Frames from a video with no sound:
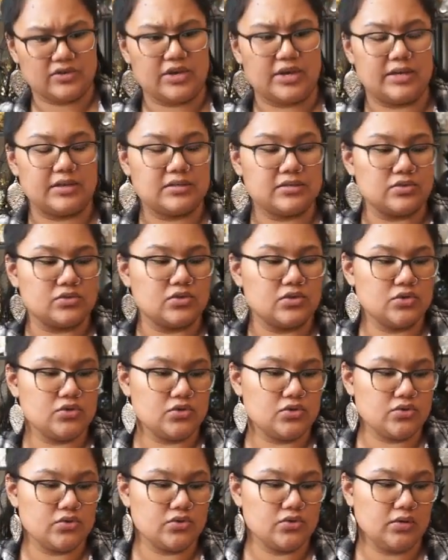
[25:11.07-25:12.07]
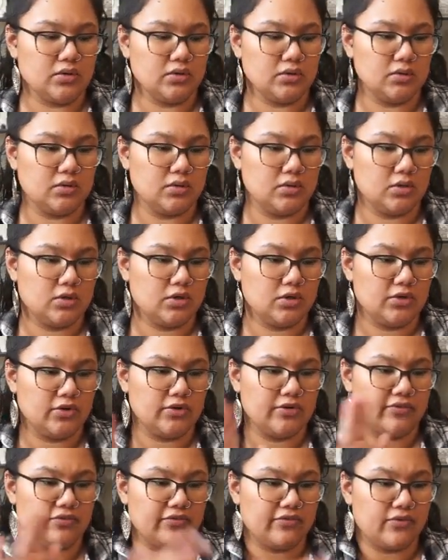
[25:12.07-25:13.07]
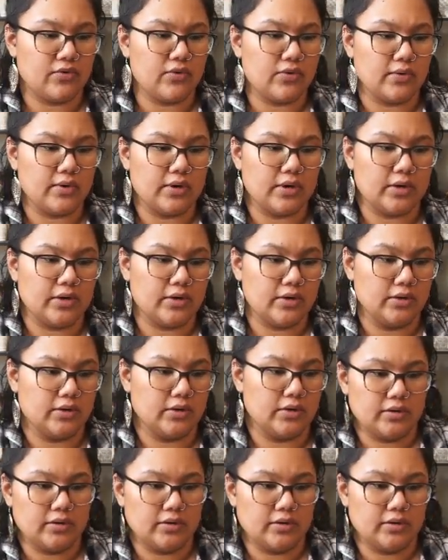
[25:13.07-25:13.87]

Okay so two, four,